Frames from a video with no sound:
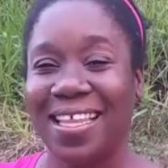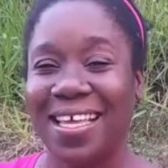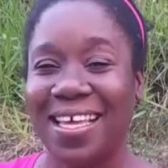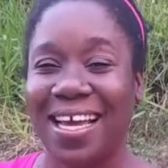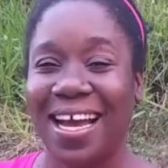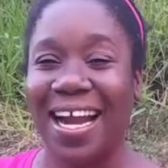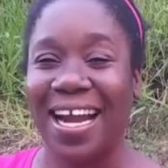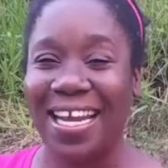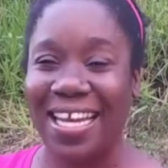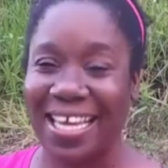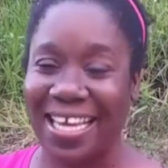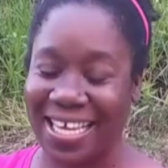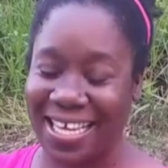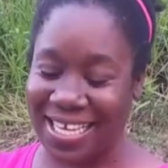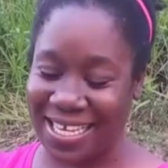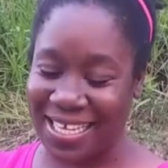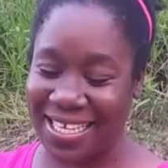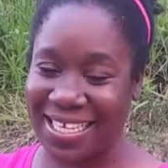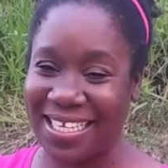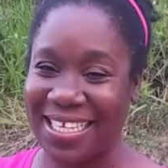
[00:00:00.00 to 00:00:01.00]
garlic
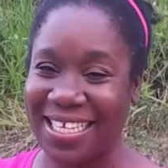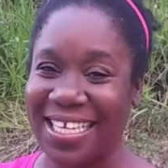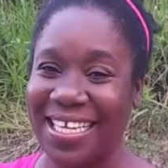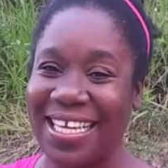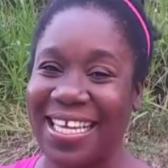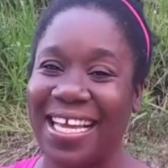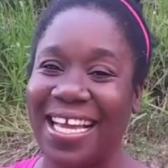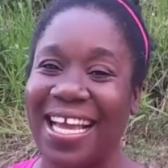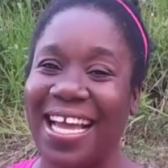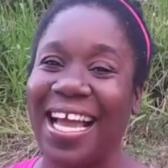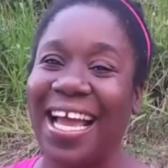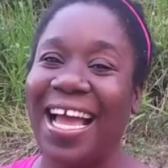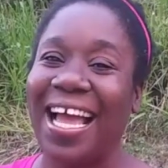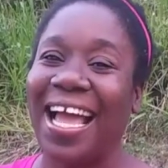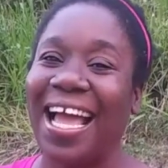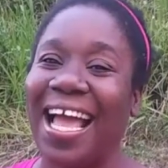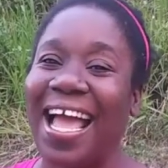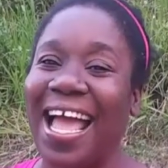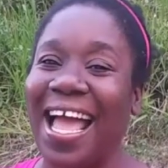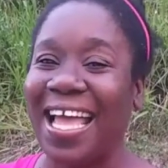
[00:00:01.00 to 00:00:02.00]

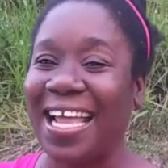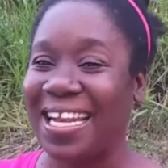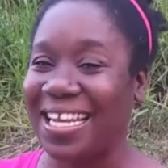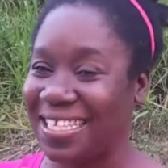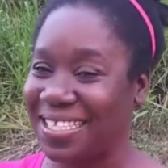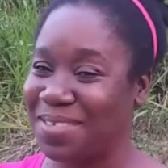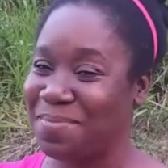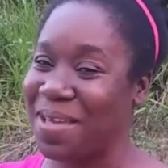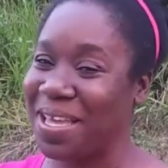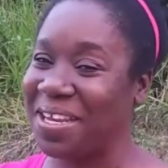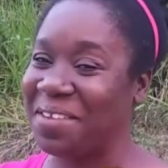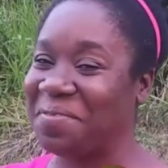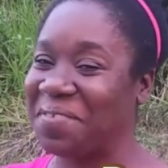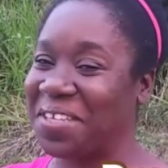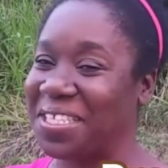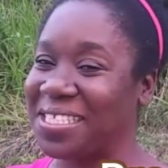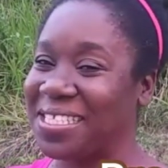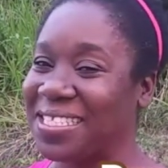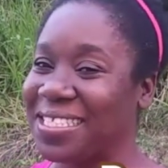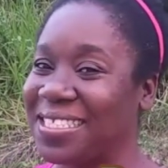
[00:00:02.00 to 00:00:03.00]
and its benefits.
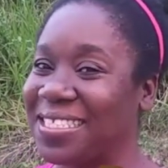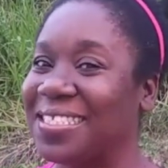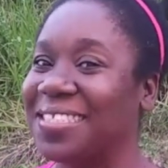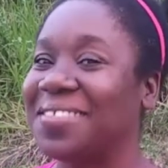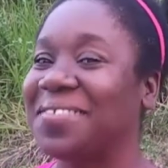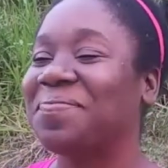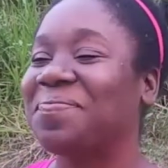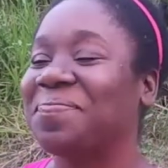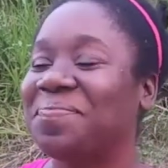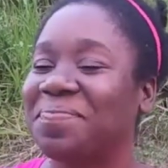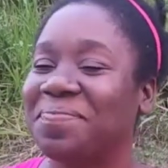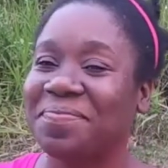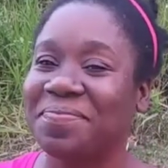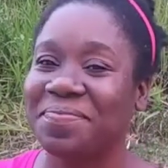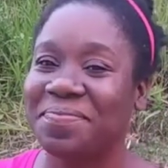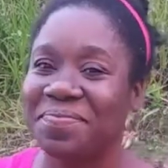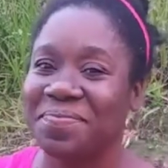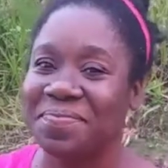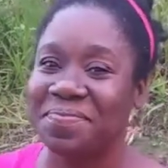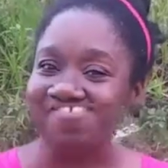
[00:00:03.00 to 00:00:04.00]

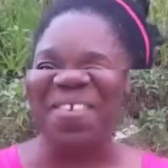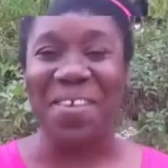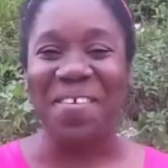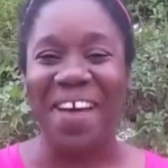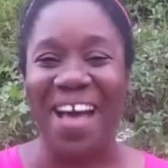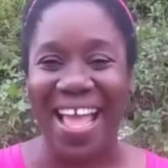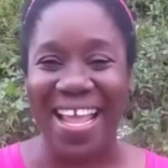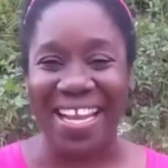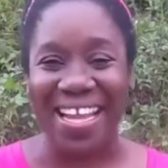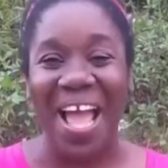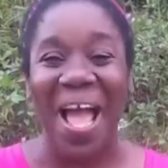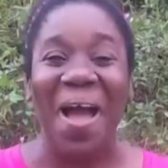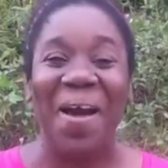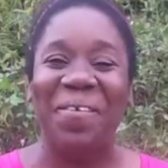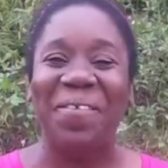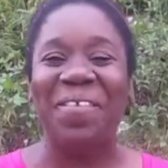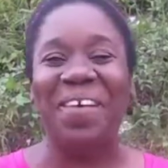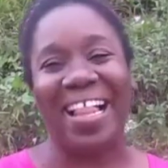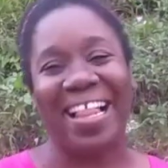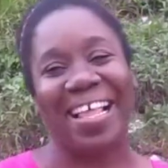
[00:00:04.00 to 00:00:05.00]
Hi everyone,
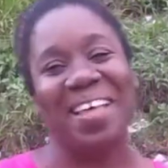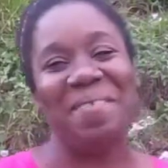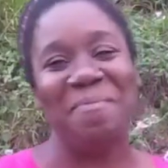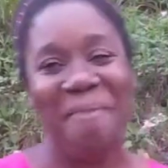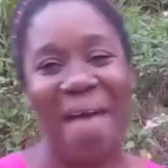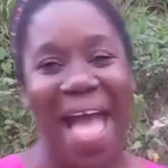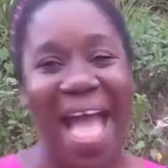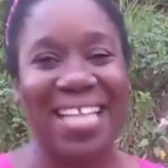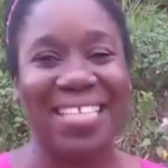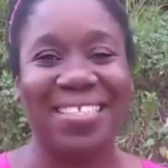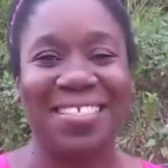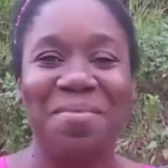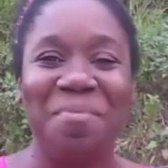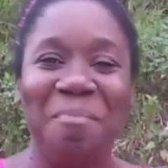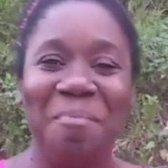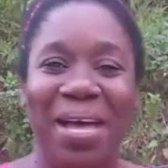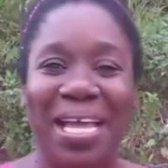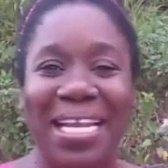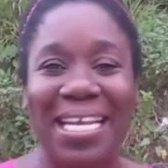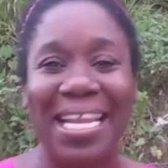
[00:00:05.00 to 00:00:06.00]
welcome back to
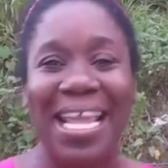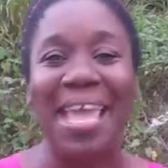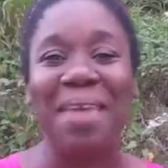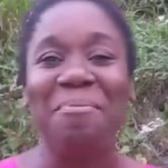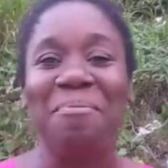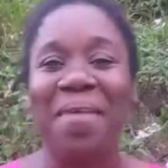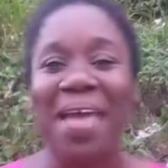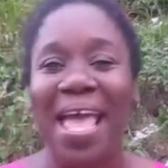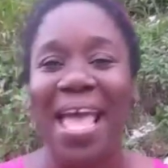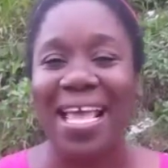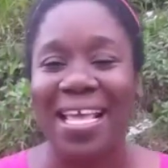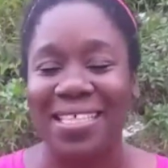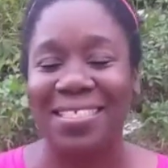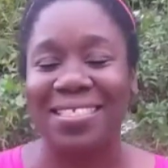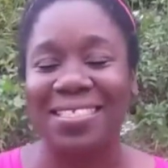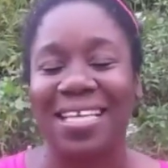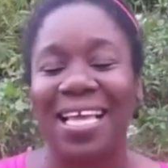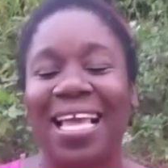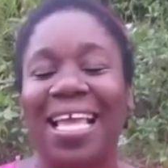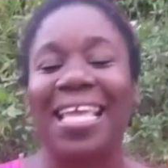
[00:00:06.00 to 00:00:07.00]
Monday
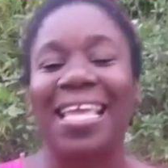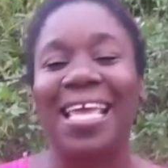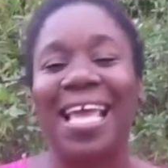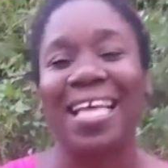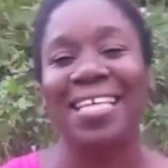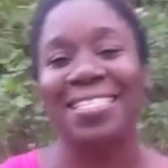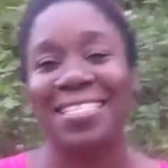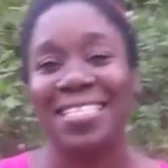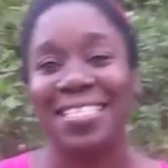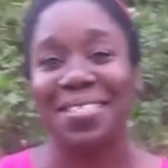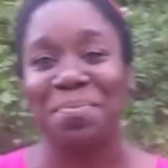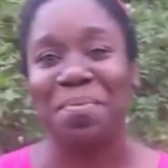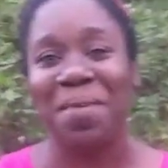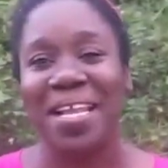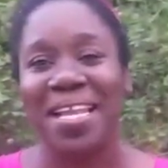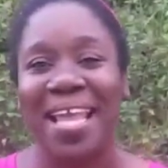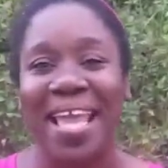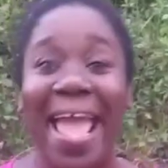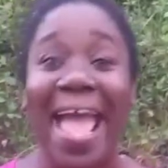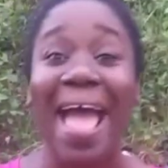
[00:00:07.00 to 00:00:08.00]
Meds. Yes, it's
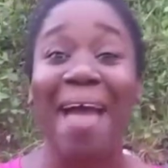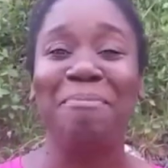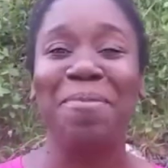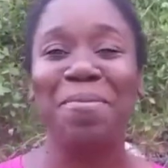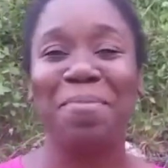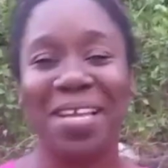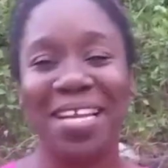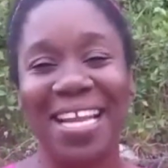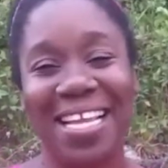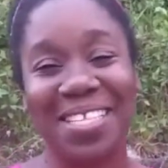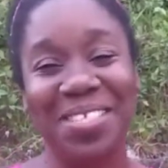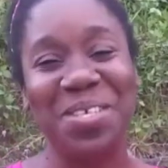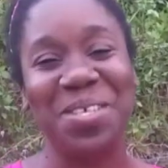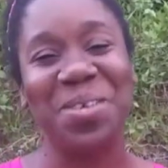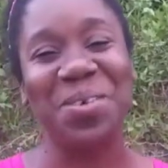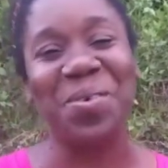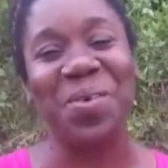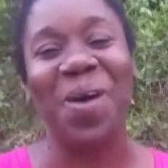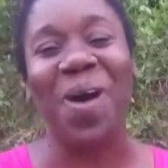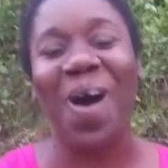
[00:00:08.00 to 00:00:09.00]
Monday. Happy Monday to
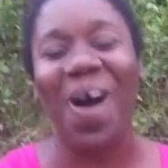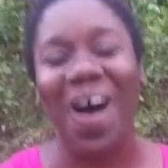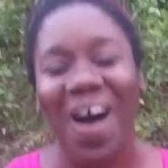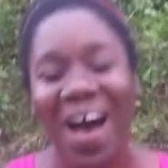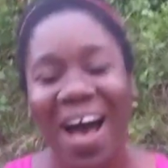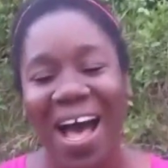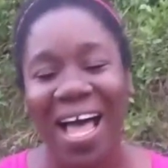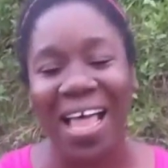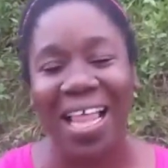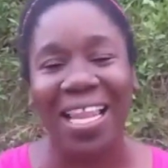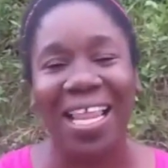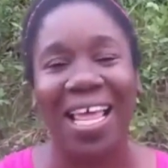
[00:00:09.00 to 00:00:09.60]
you all.